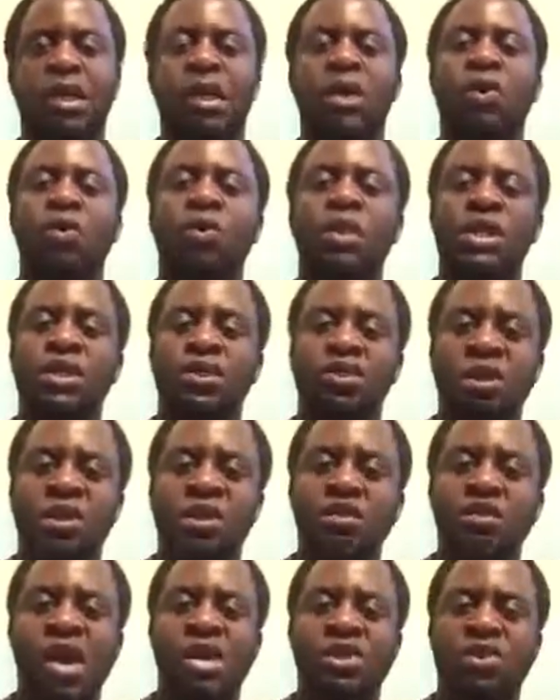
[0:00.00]
We don't
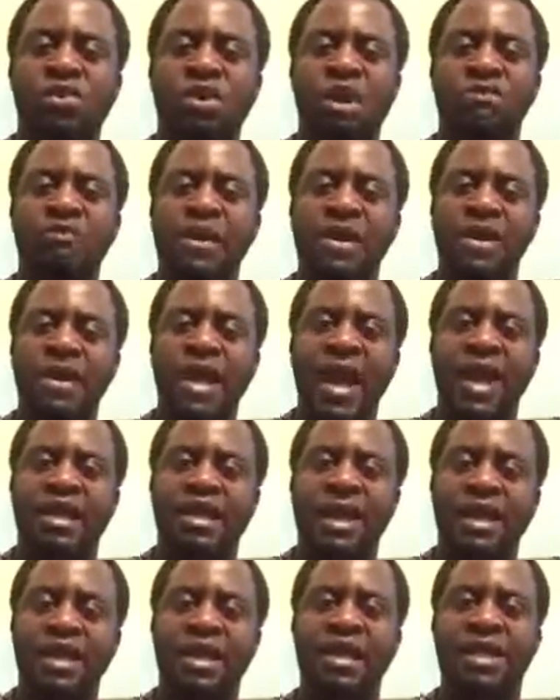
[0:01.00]
want to have a
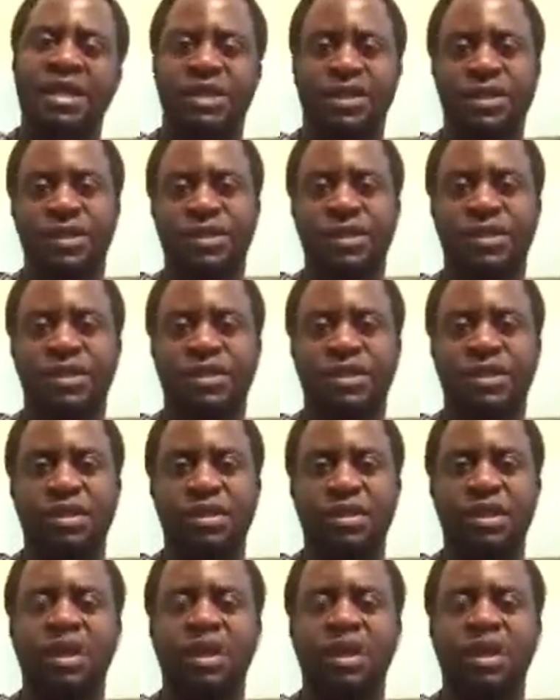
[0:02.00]
United Nations